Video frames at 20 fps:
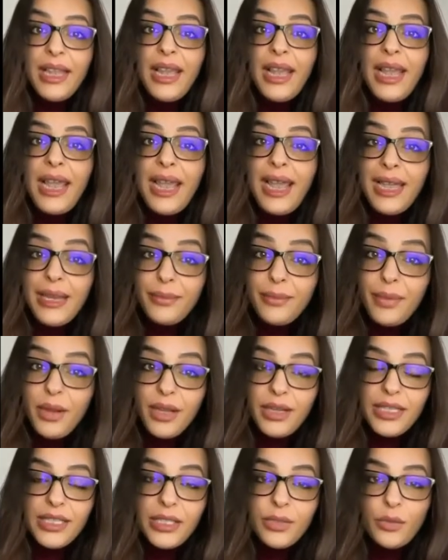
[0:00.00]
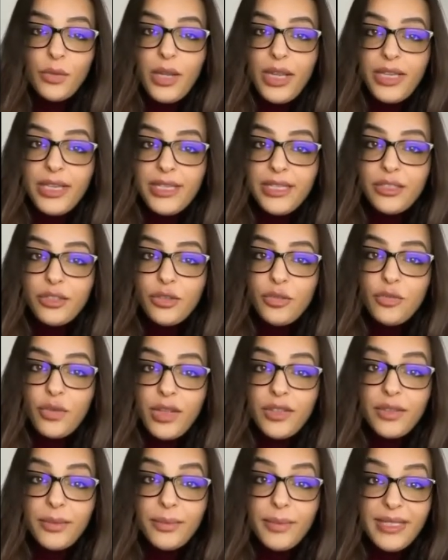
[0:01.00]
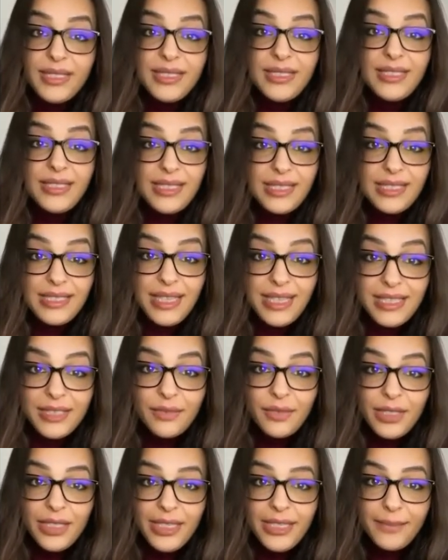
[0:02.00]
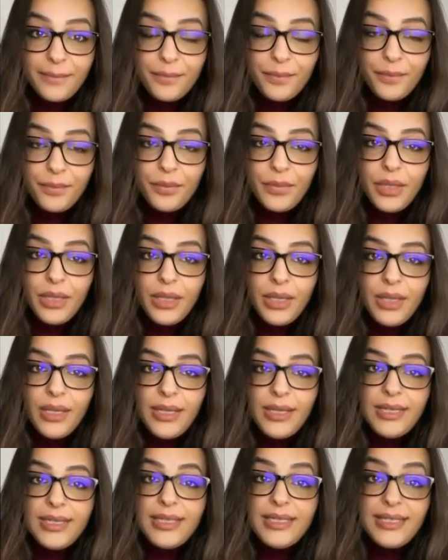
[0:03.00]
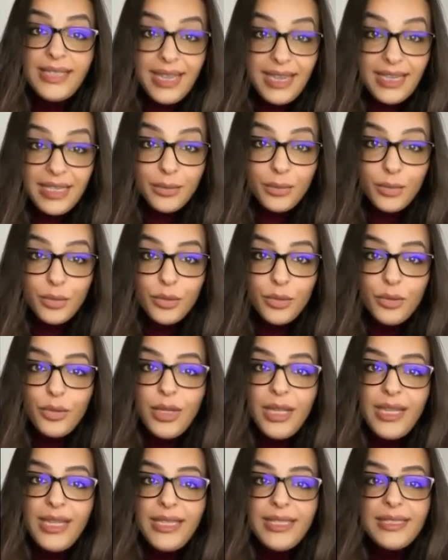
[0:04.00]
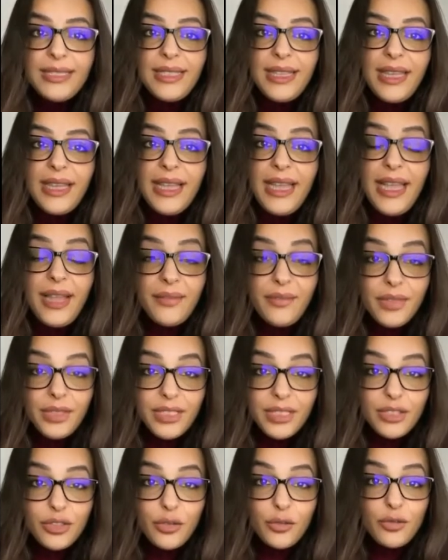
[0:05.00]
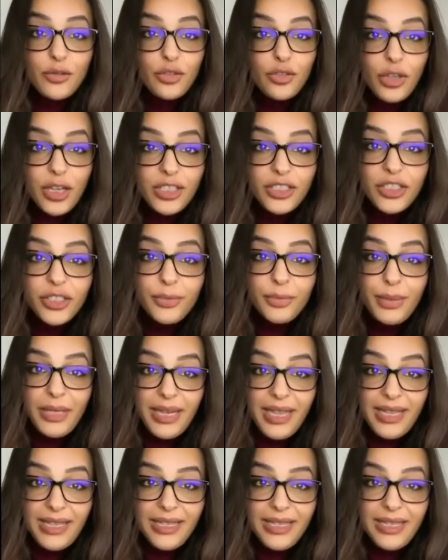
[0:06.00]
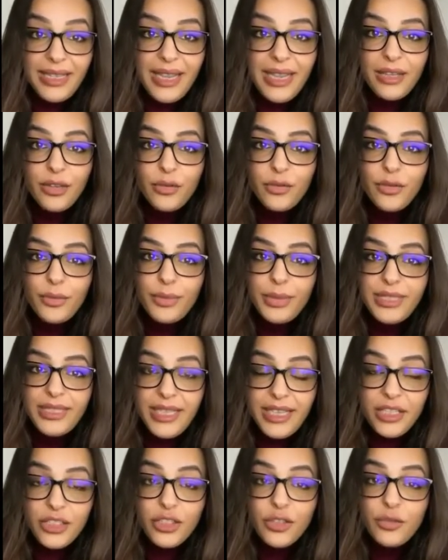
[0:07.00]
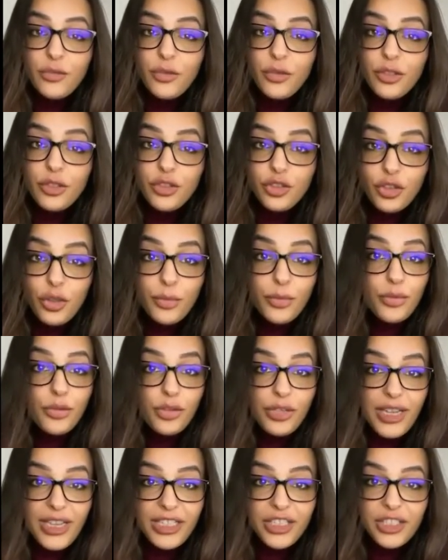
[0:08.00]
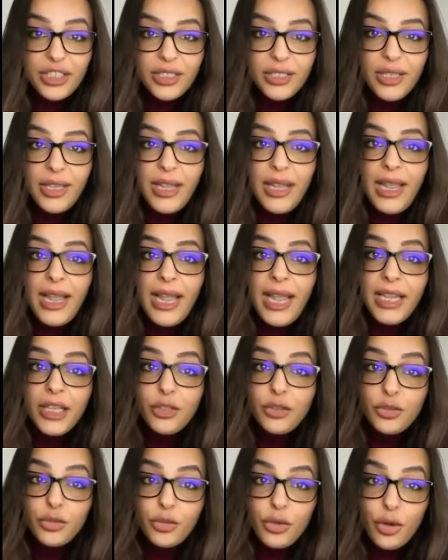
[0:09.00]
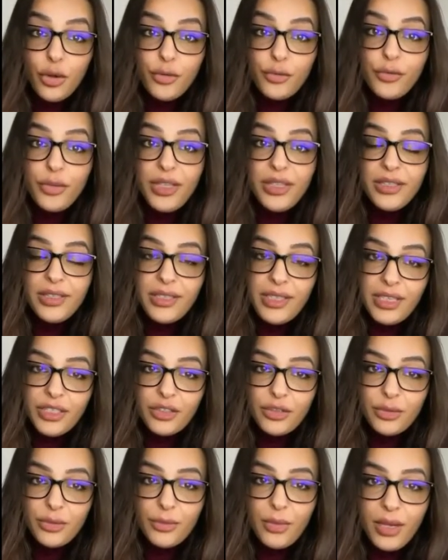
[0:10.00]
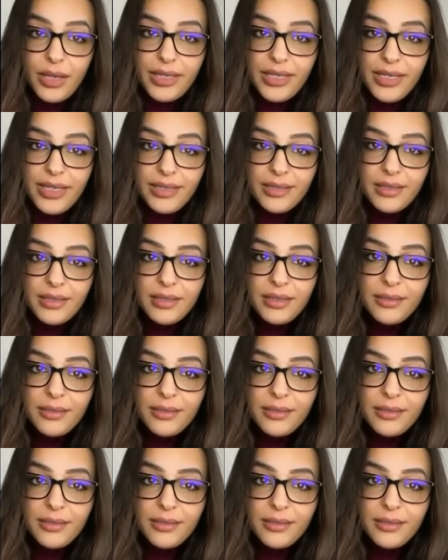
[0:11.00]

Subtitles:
and market awareness to run the business successfully? Scalable, is there evidence of structured planning and of a potential for the job creation and growth in the national market?